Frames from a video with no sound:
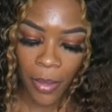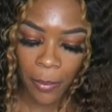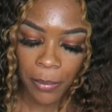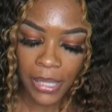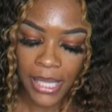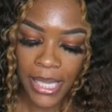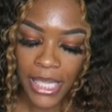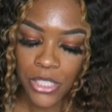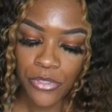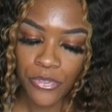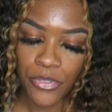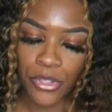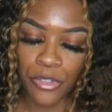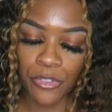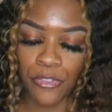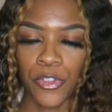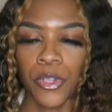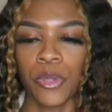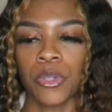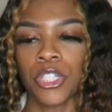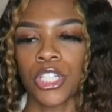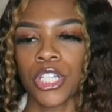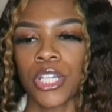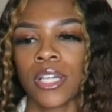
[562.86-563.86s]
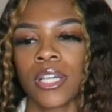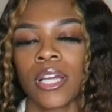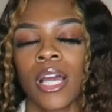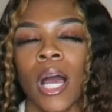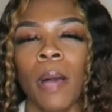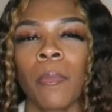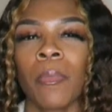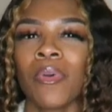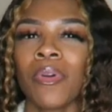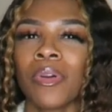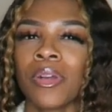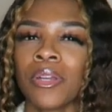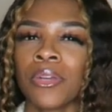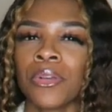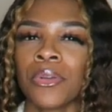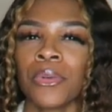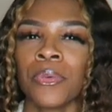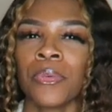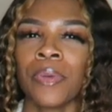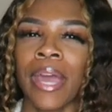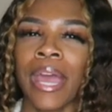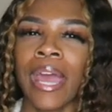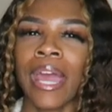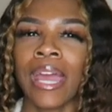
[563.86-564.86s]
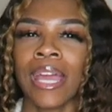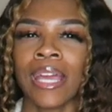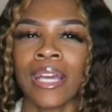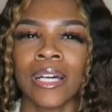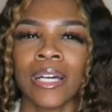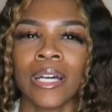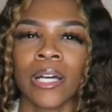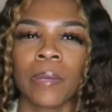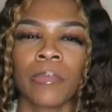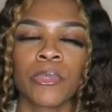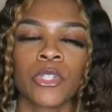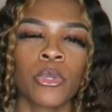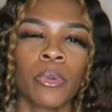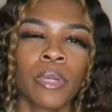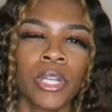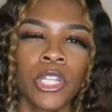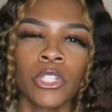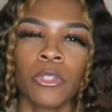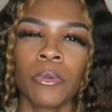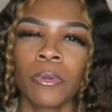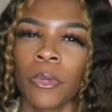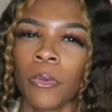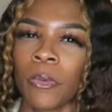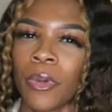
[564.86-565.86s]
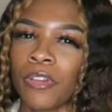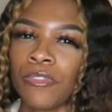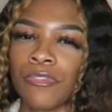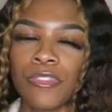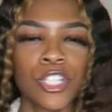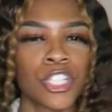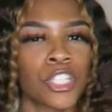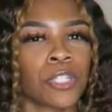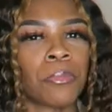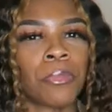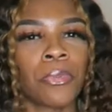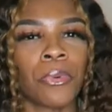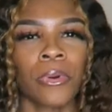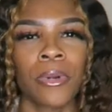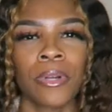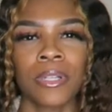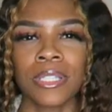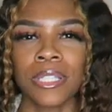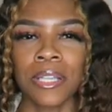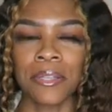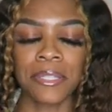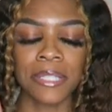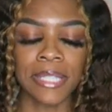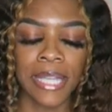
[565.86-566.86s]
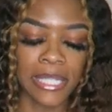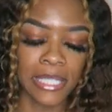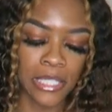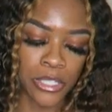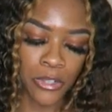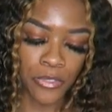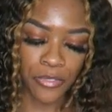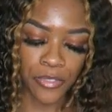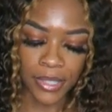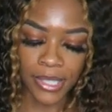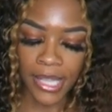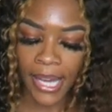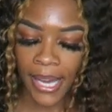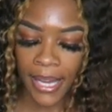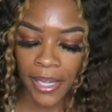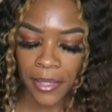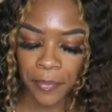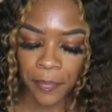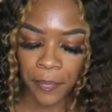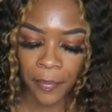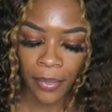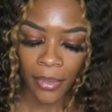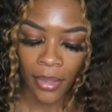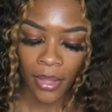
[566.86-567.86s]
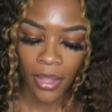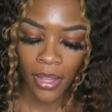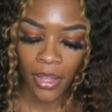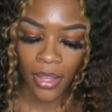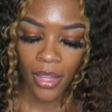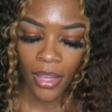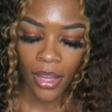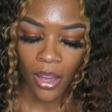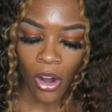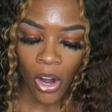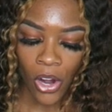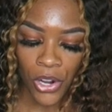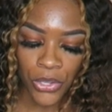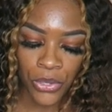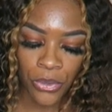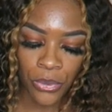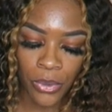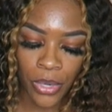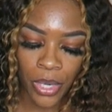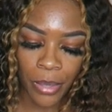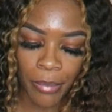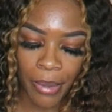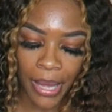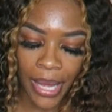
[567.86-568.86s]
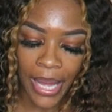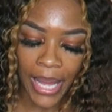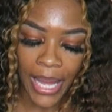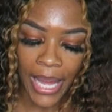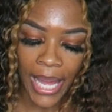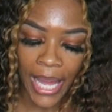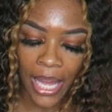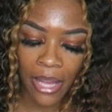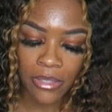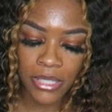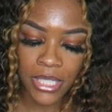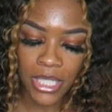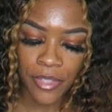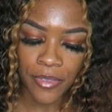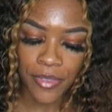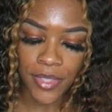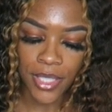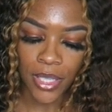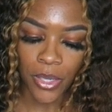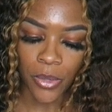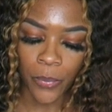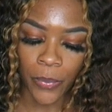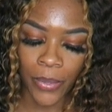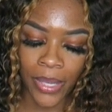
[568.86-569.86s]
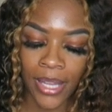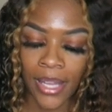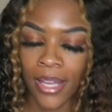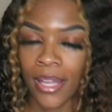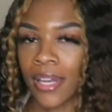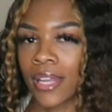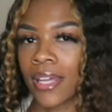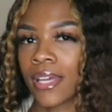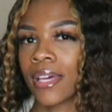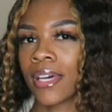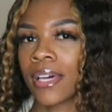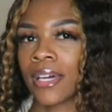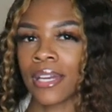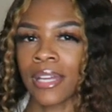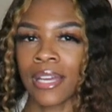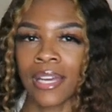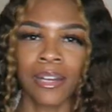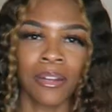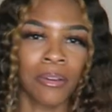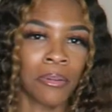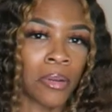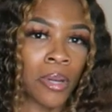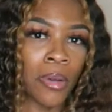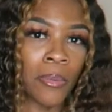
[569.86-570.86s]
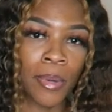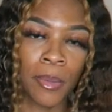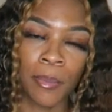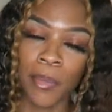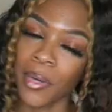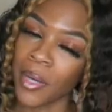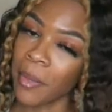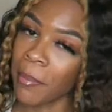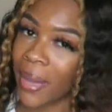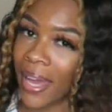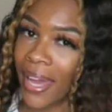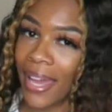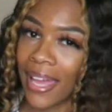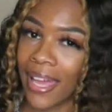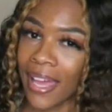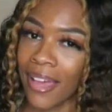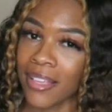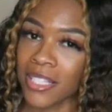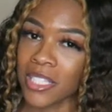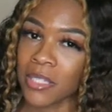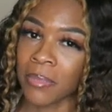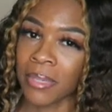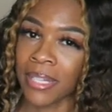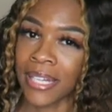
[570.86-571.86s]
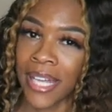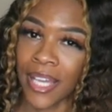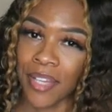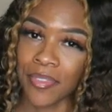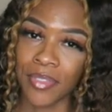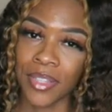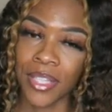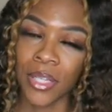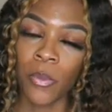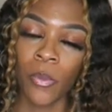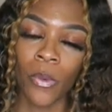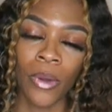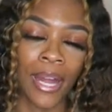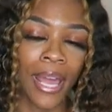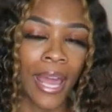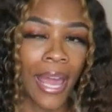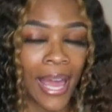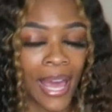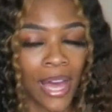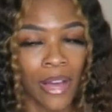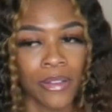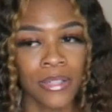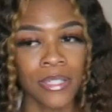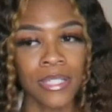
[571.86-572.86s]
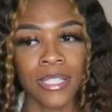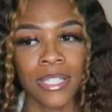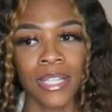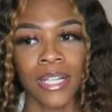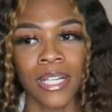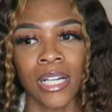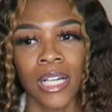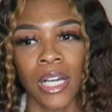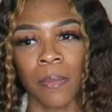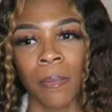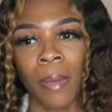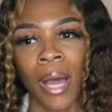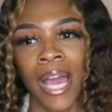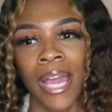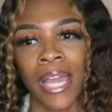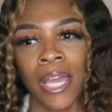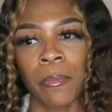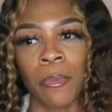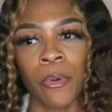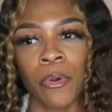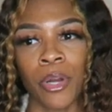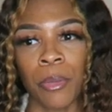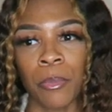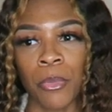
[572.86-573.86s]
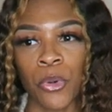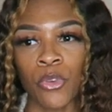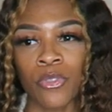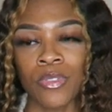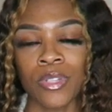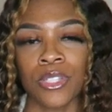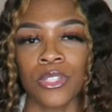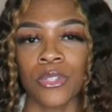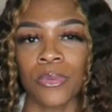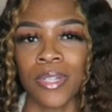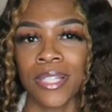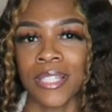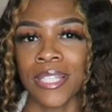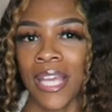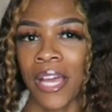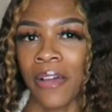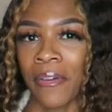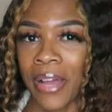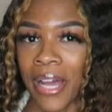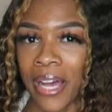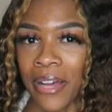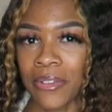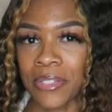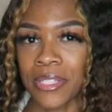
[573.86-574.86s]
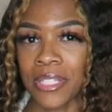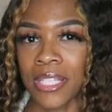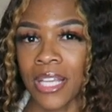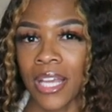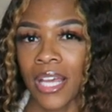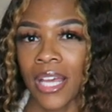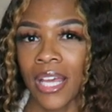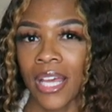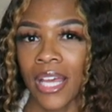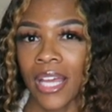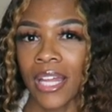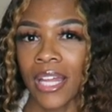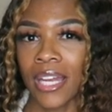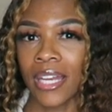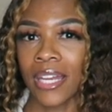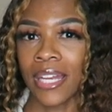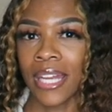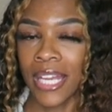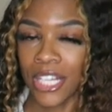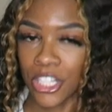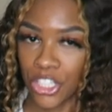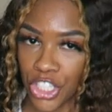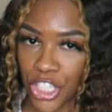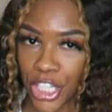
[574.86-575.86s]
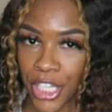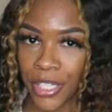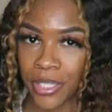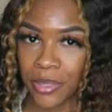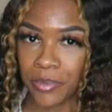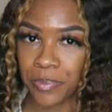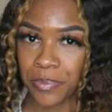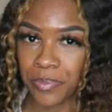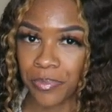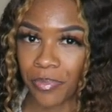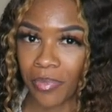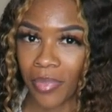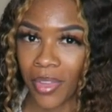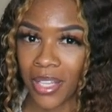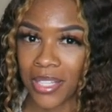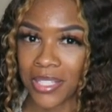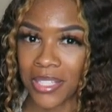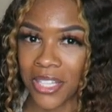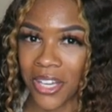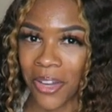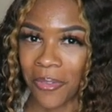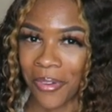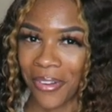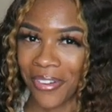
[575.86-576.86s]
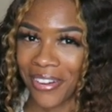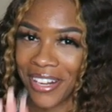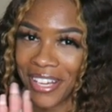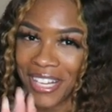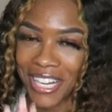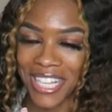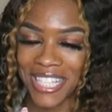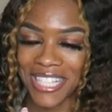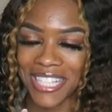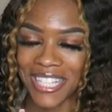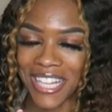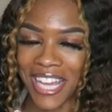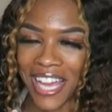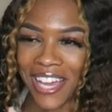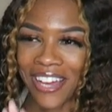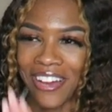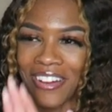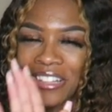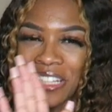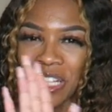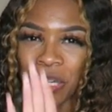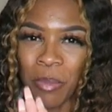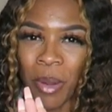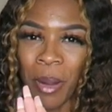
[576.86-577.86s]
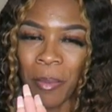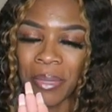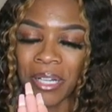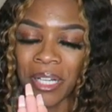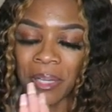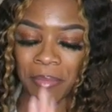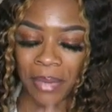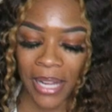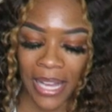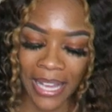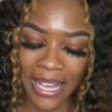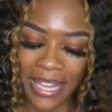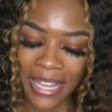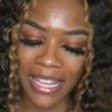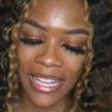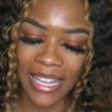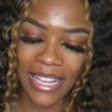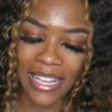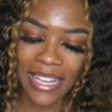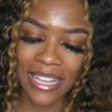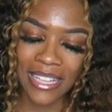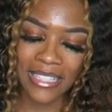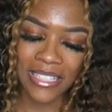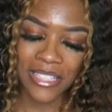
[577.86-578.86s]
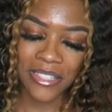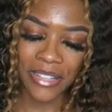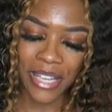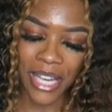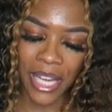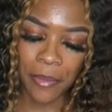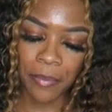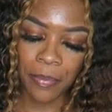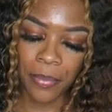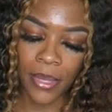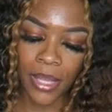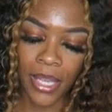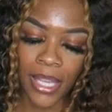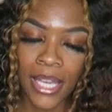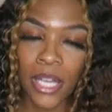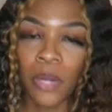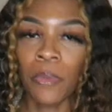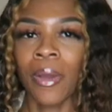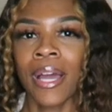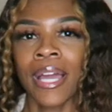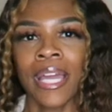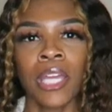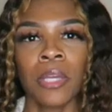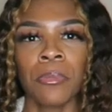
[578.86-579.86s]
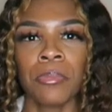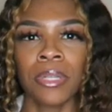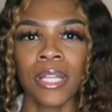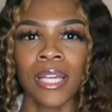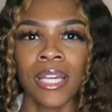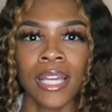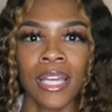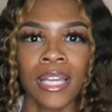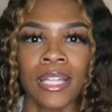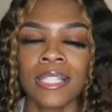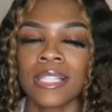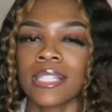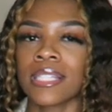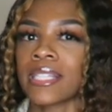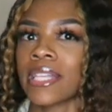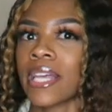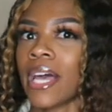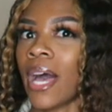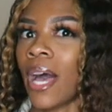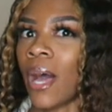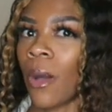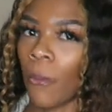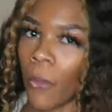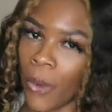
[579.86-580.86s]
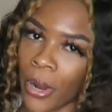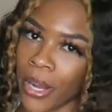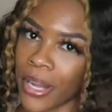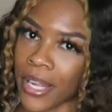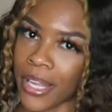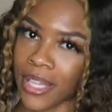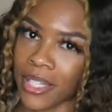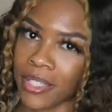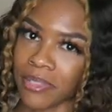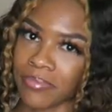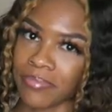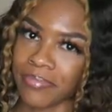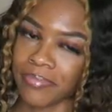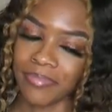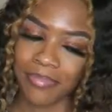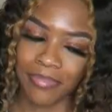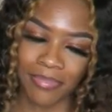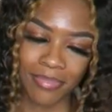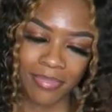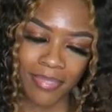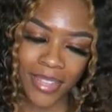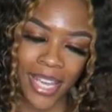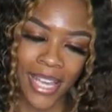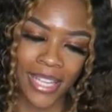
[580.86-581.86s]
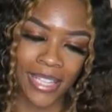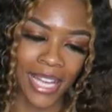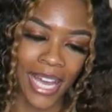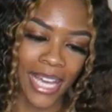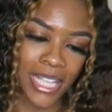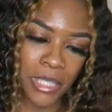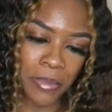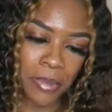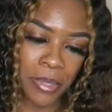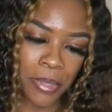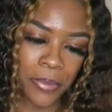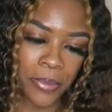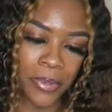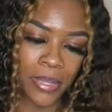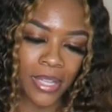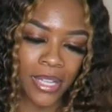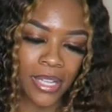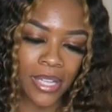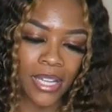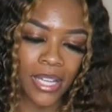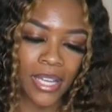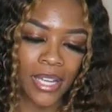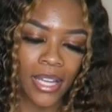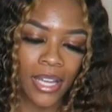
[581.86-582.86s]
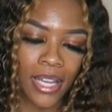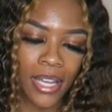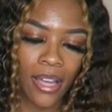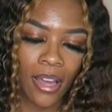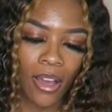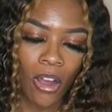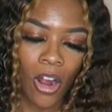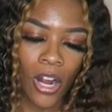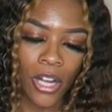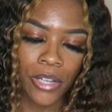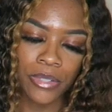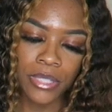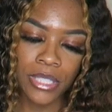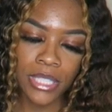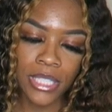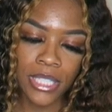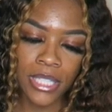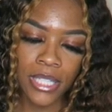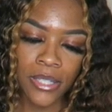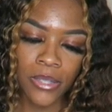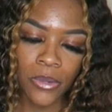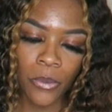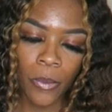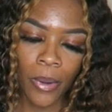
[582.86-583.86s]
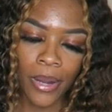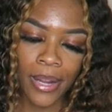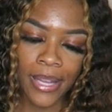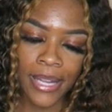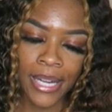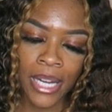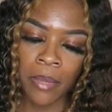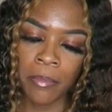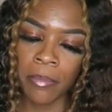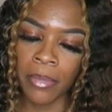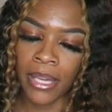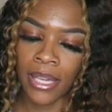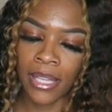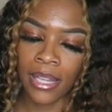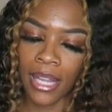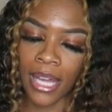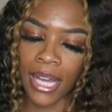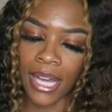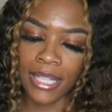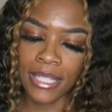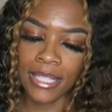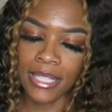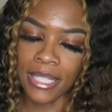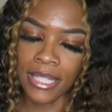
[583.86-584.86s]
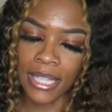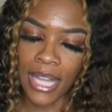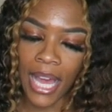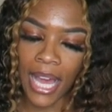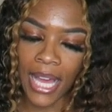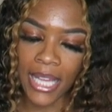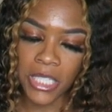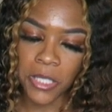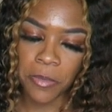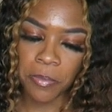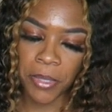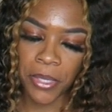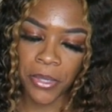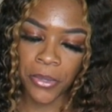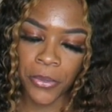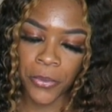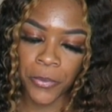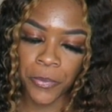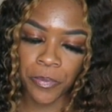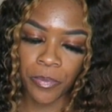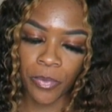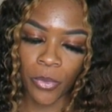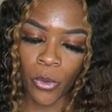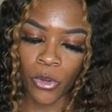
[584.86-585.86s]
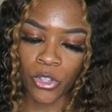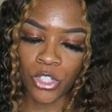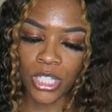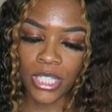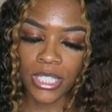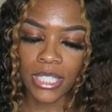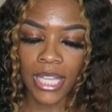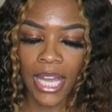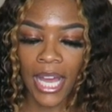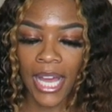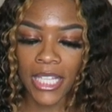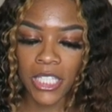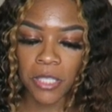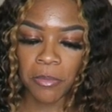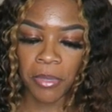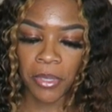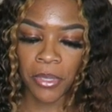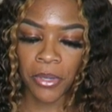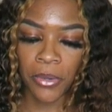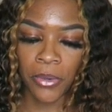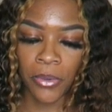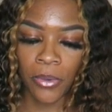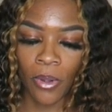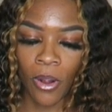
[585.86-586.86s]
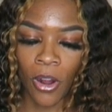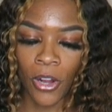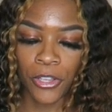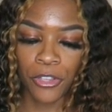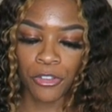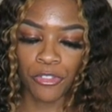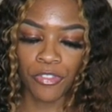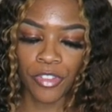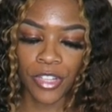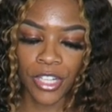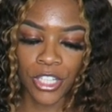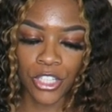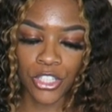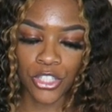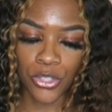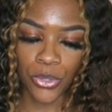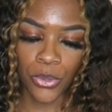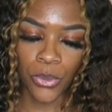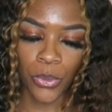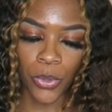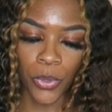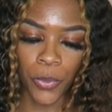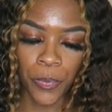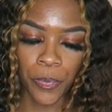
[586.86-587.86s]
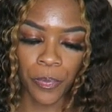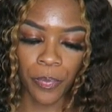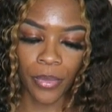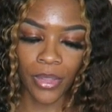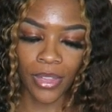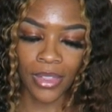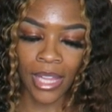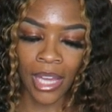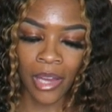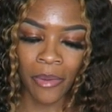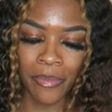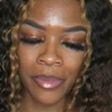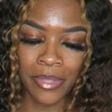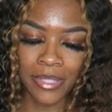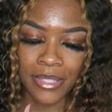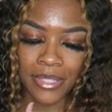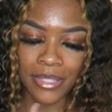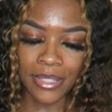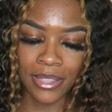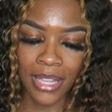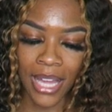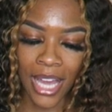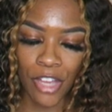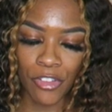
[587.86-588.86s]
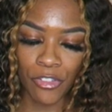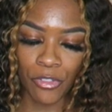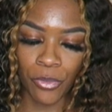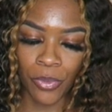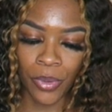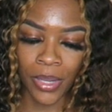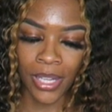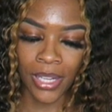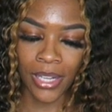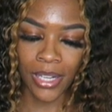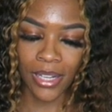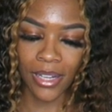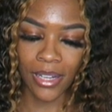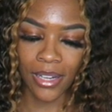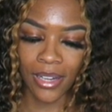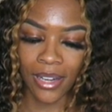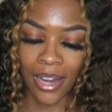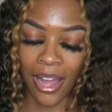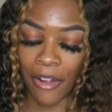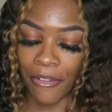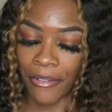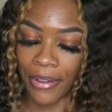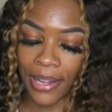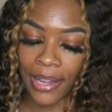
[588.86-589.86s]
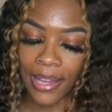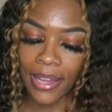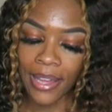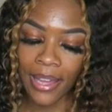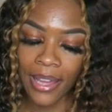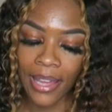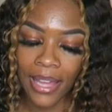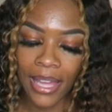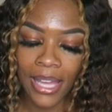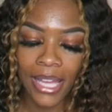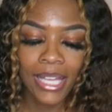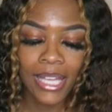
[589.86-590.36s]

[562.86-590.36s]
Plans for the future. I'm going to do a 2021 vision board, so stay tuned for that. Are you going to buy a house? If so, when? Honey, I don't know when I'm going to buy a house, but definitely want a house. I am going to move into a townhouse next year, so we're going to get into that on the apartment update. So yeah, NYE plans. I'm working at the hospital. Are you still working at Big Lots in the hospital or just the hospital? Are you finished school? That was Life with Nari.